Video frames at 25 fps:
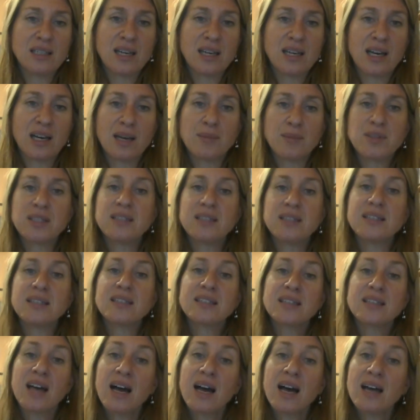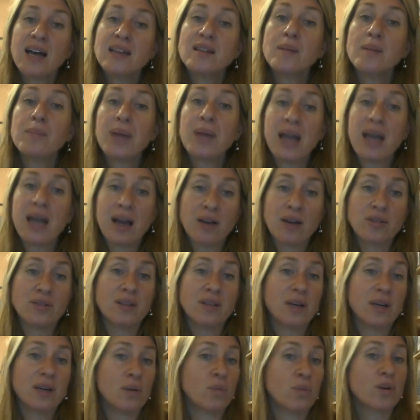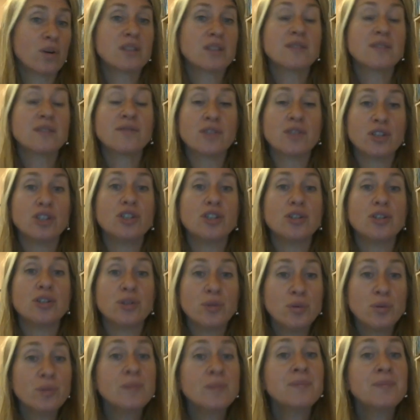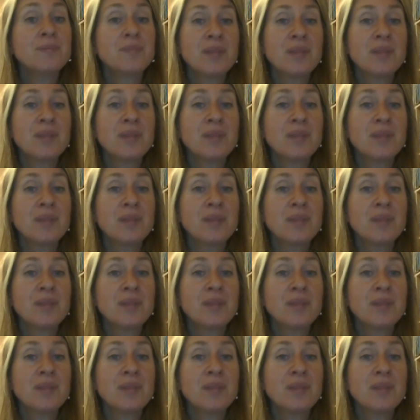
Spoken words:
times and decide the pattern that works for you